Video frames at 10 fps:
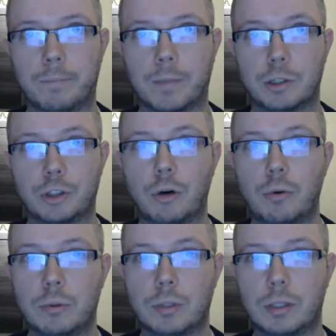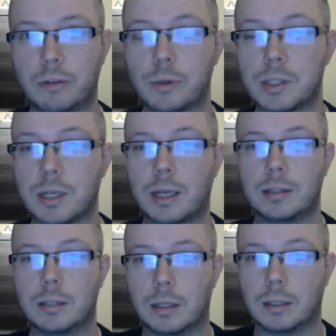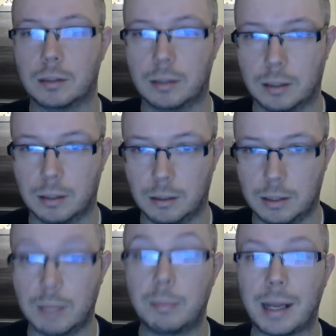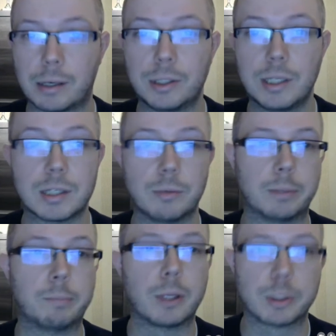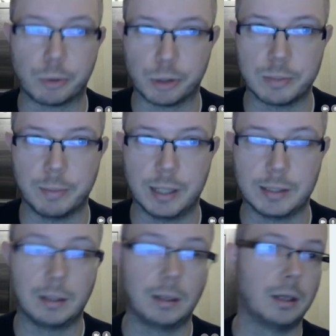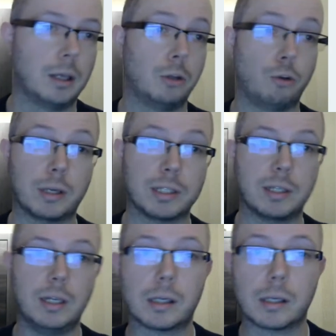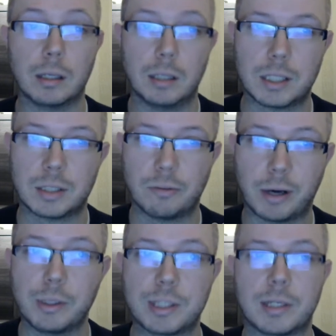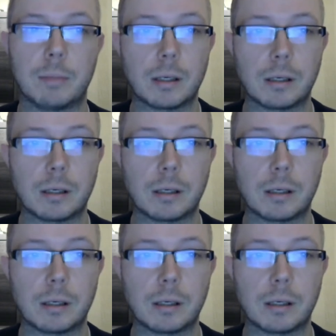show the difference and the similarities with Pillsbury's mate. You can see here it's very similar.